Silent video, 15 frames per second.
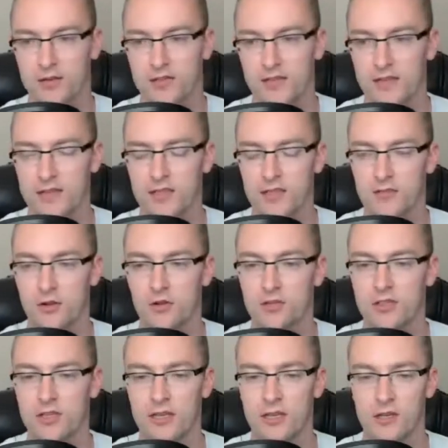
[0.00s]
19-year-old
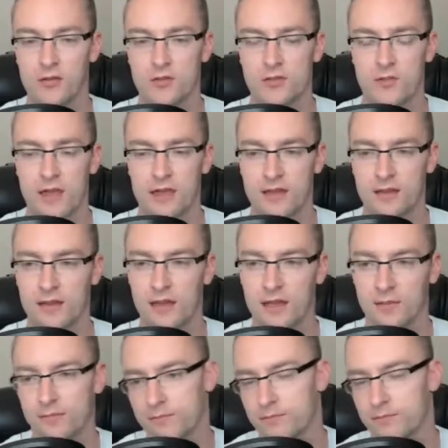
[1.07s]
kid who was making like